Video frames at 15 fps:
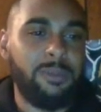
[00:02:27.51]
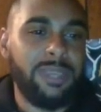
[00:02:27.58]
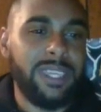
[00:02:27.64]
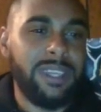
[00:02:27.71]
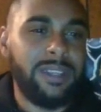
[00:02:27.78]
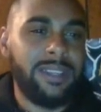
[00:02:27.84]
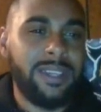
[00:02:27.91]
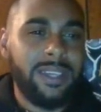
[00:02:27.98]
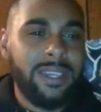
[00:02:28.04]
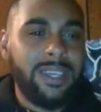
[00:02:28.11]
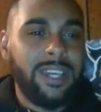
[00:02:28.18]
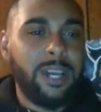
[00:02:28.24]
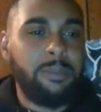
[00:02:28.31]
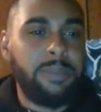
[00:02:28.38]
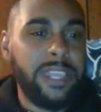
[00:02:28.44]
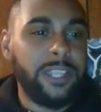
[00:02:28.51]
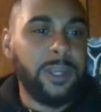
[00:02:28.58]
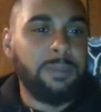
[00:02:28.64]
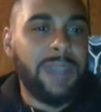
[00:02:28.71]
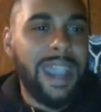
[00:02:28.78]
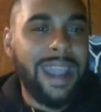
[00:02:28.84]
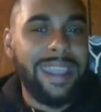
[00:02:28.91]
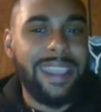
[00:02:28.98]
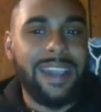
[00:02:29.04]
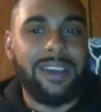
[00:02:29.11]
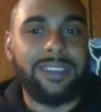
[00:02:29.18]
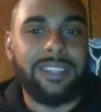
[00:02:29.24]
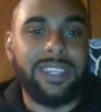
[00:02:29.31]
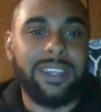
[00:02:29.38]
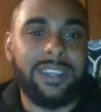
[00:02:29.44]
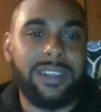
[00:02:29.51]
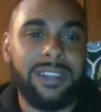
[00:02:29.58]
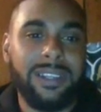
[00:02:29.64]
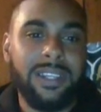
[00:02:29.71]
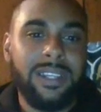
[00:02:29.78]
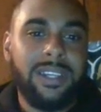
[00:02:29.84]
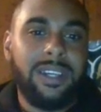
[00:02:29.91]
Being a bigger body out there.